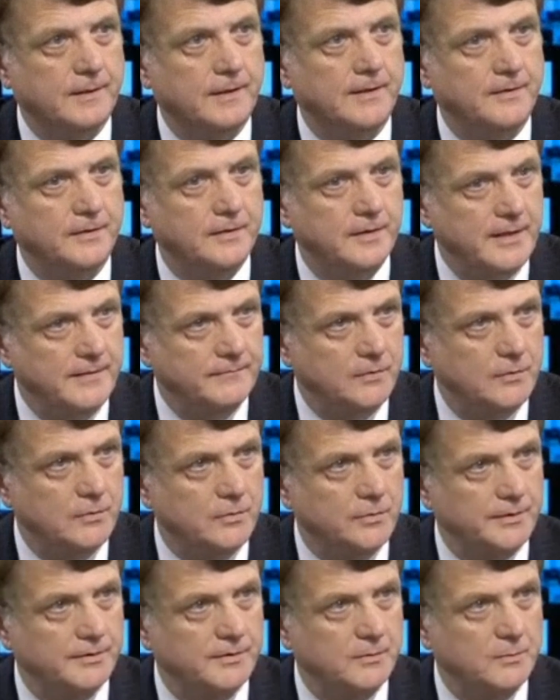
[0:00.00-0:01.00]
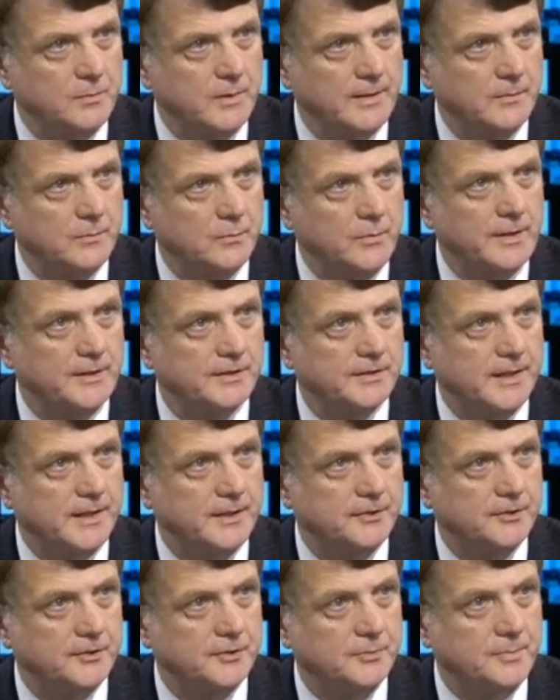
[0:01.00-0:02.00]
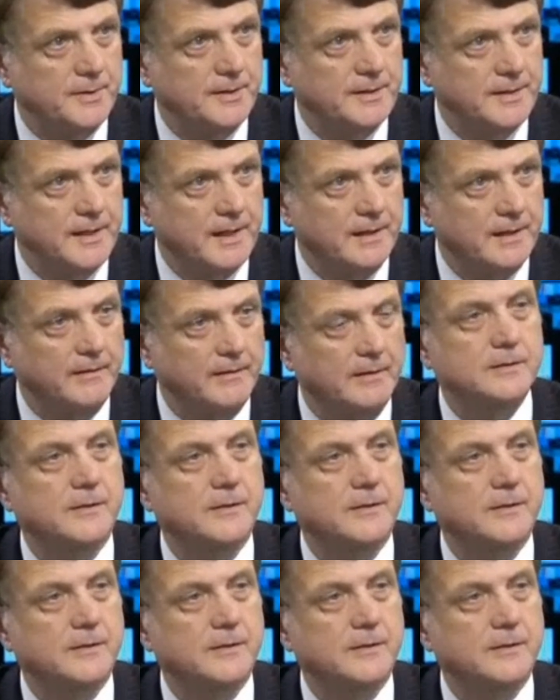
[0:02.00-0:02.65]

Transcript: And leave according to the way we say it should be done.